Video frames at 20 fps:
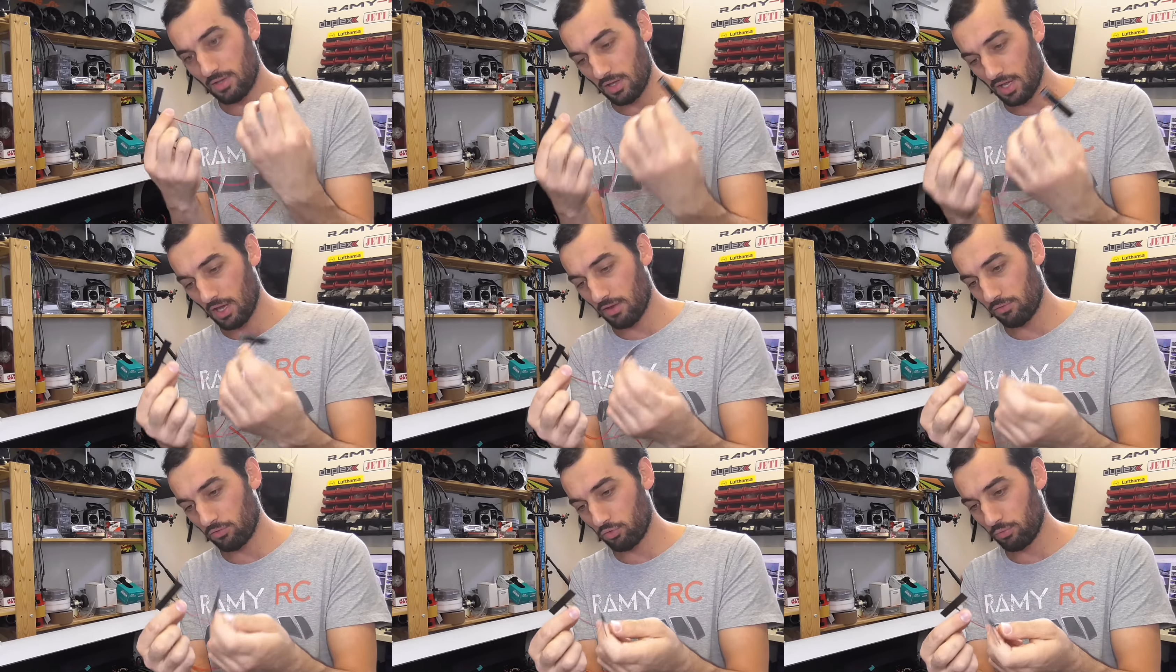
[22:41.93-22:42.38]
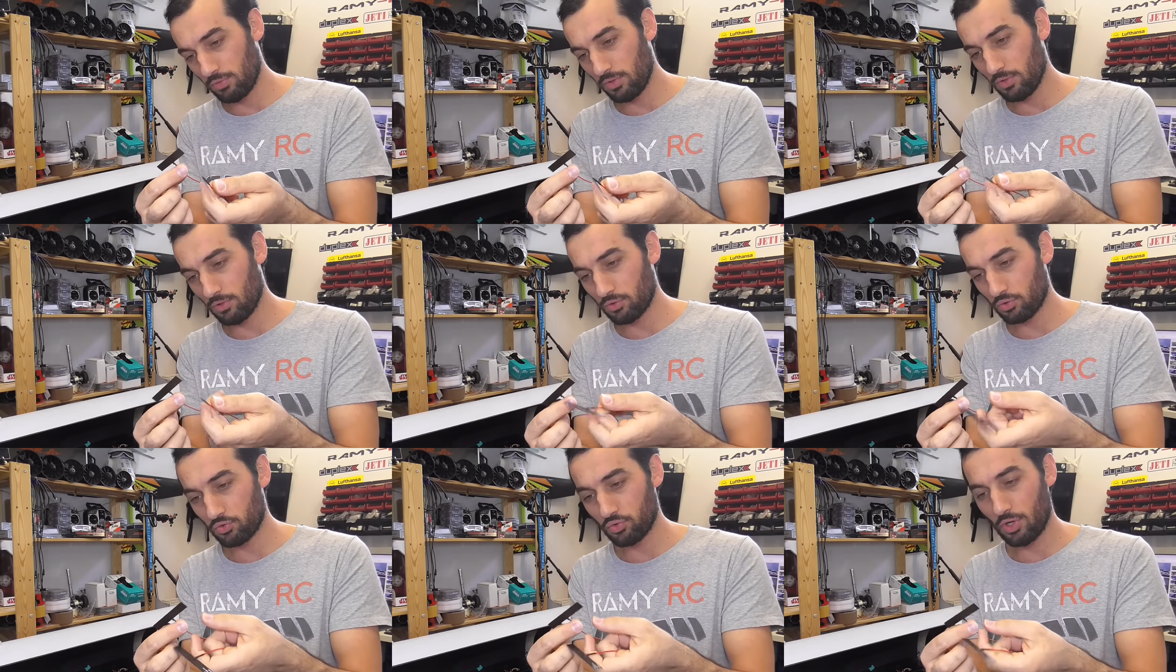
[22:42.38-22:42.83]
they have to
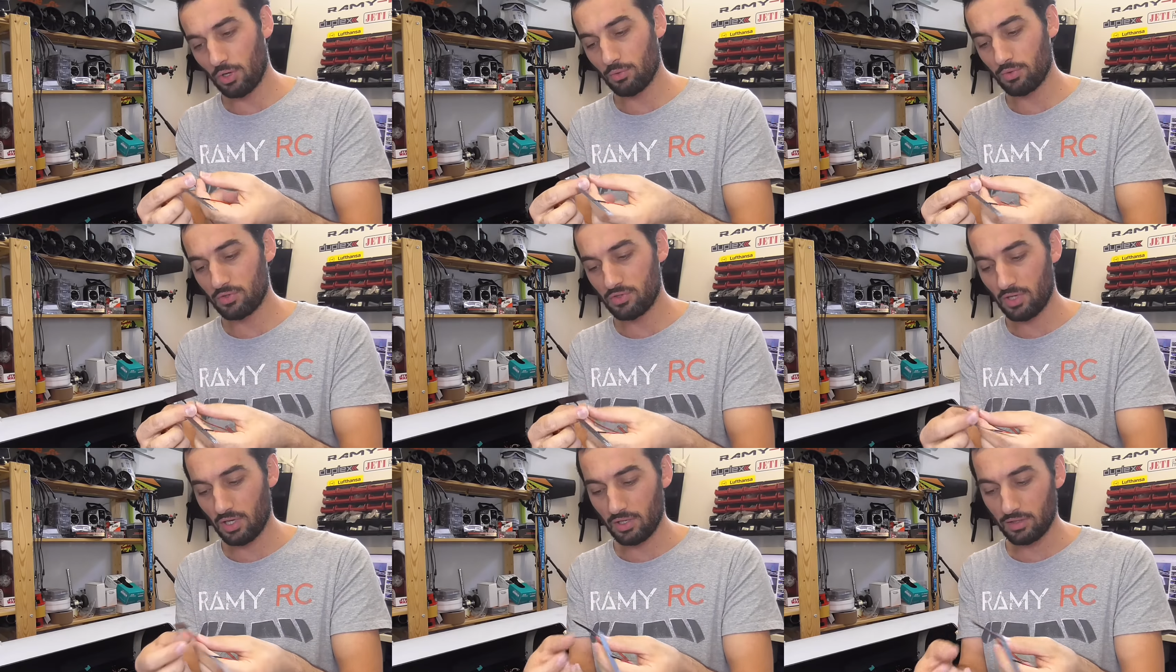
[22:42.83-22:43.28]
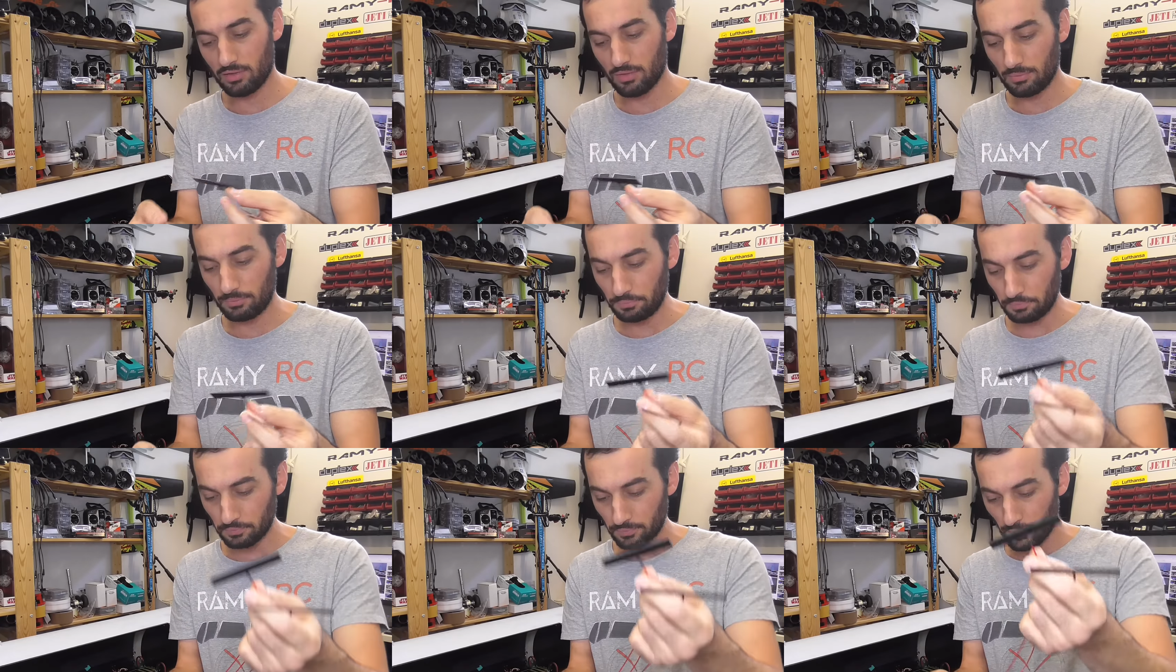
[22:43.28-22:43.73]
be also outside.
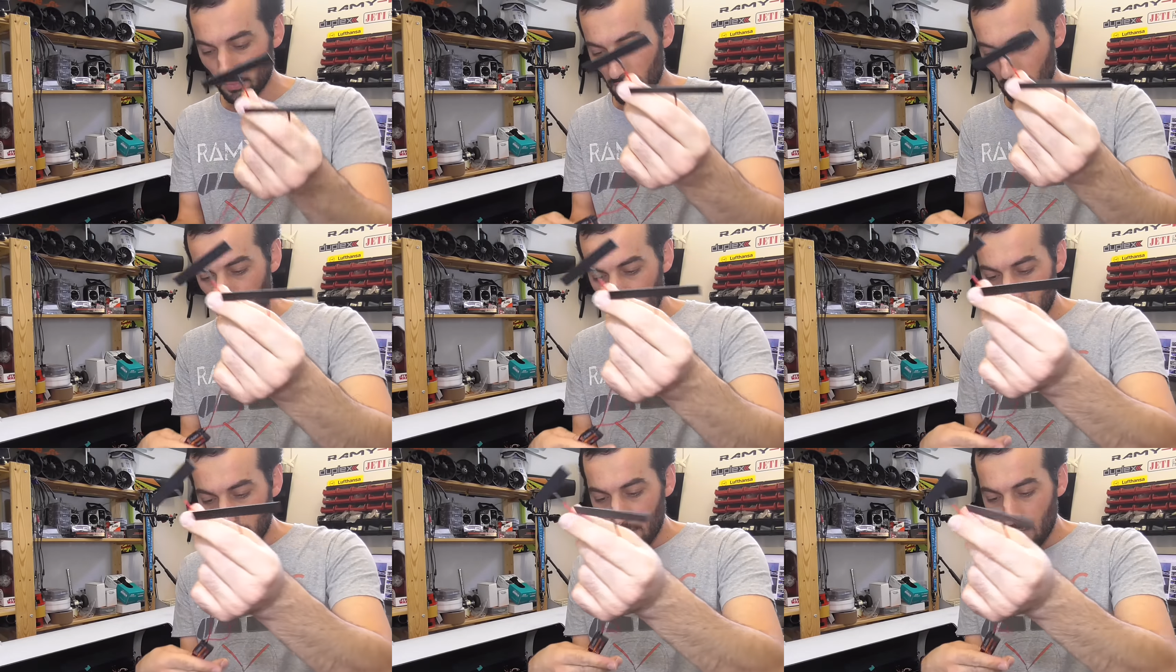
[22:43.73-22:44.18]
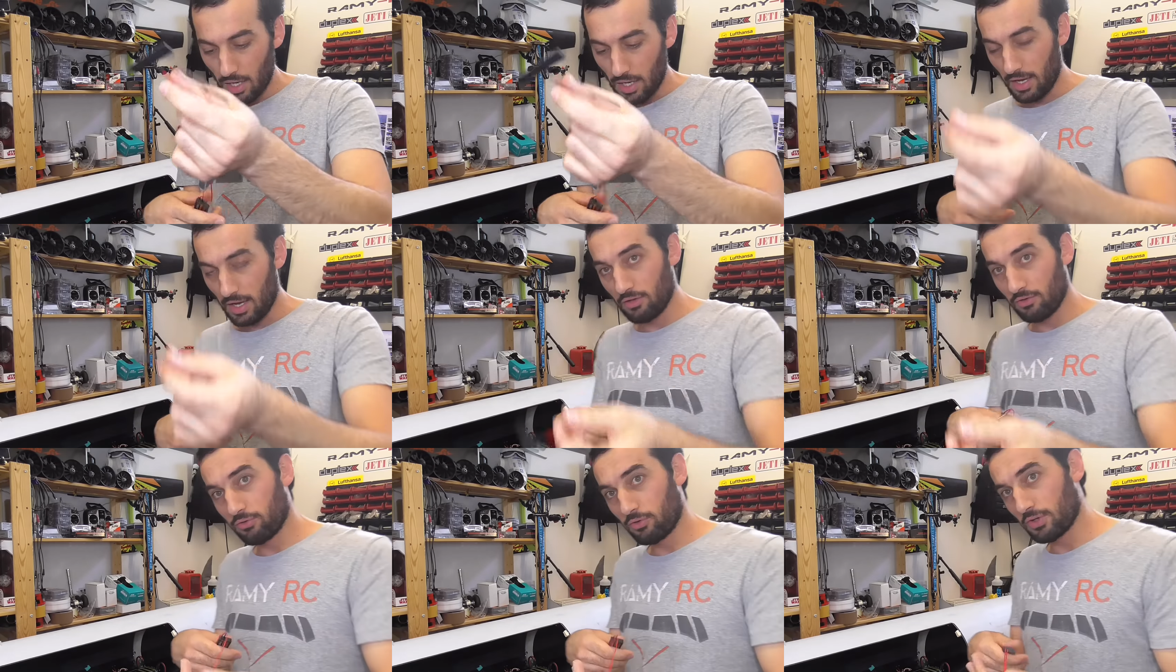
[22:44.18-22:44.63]

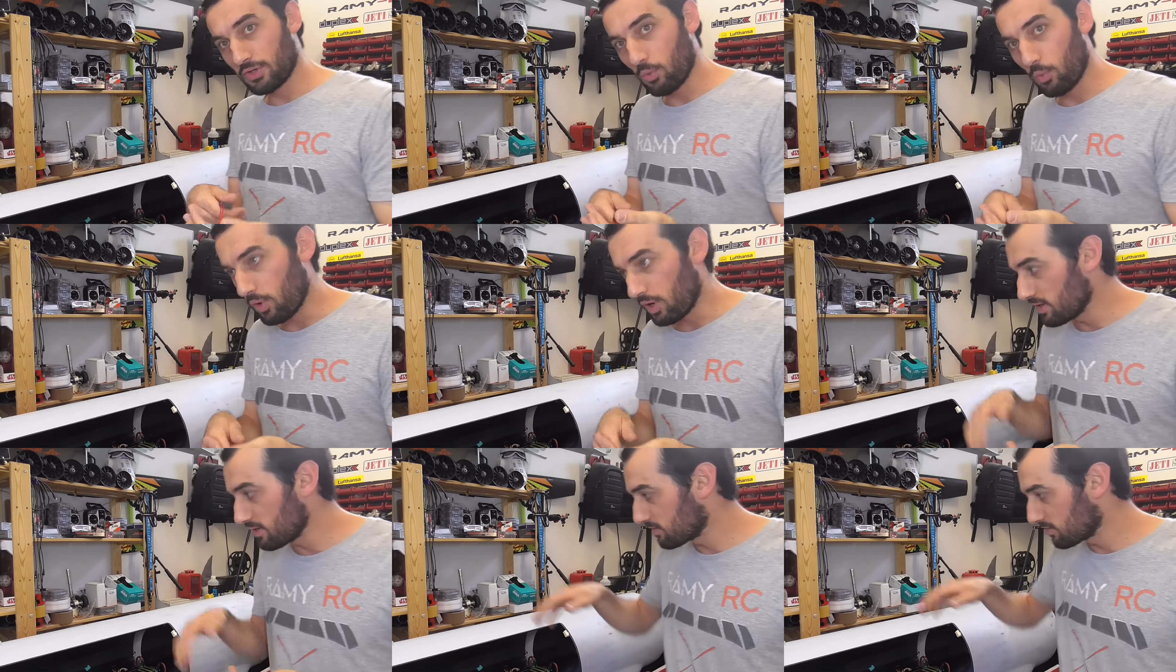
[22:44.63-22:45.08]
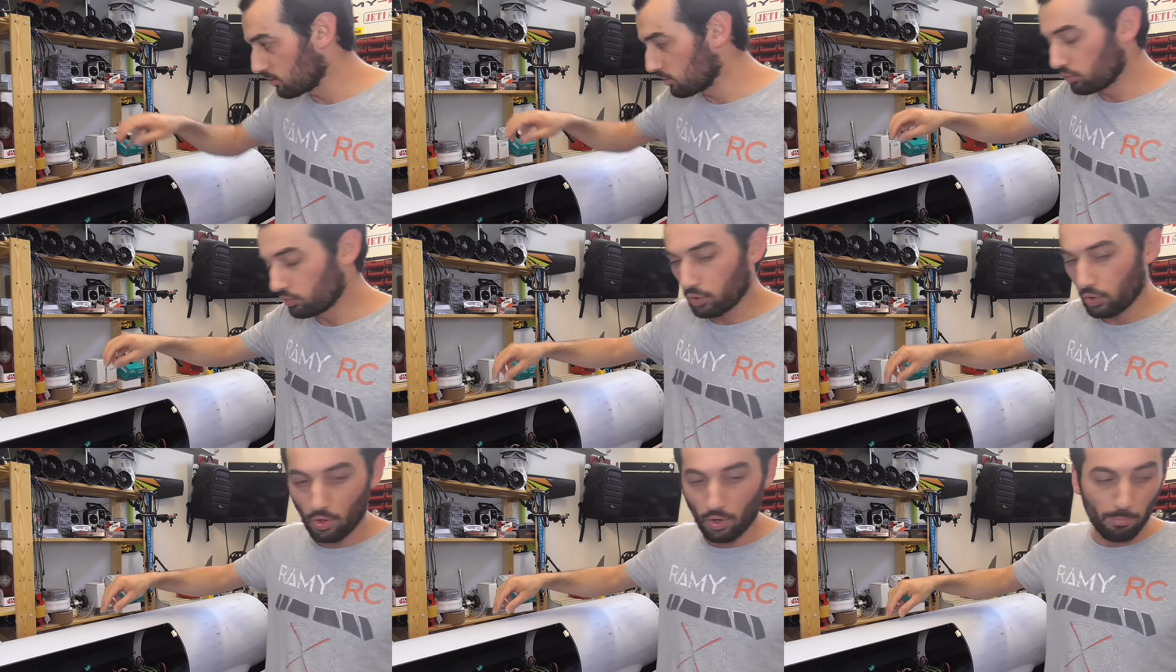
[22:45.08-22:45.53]
And for the ones
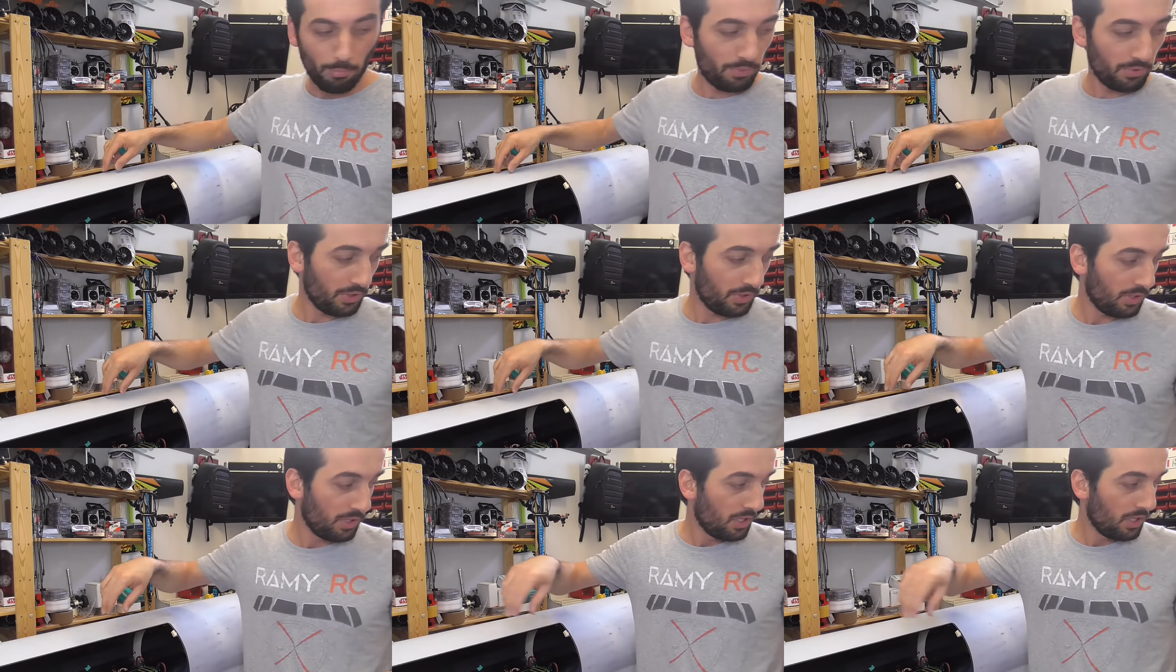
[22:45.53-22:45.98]
on top,